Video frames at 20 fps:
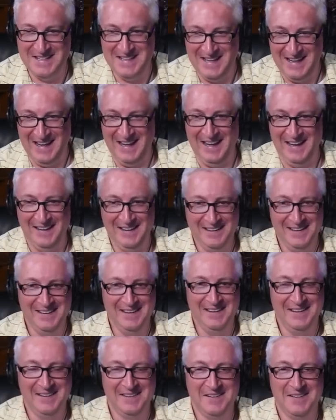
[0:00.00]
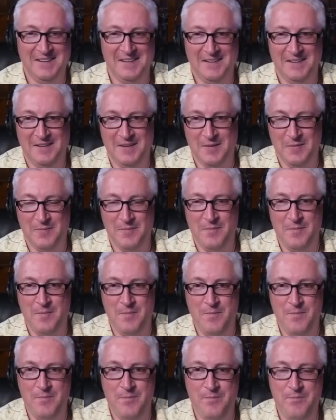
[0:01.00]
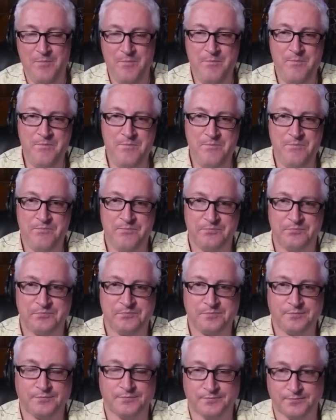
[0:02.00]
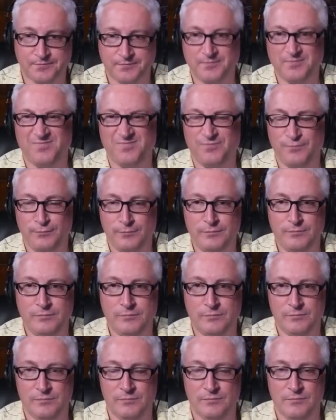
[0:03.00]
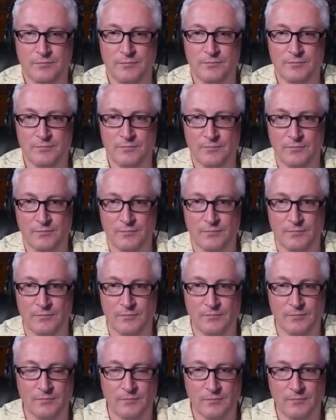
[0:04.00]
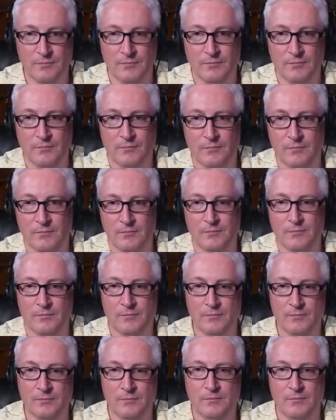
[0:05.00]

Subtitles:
No words are spoken by the person on screen.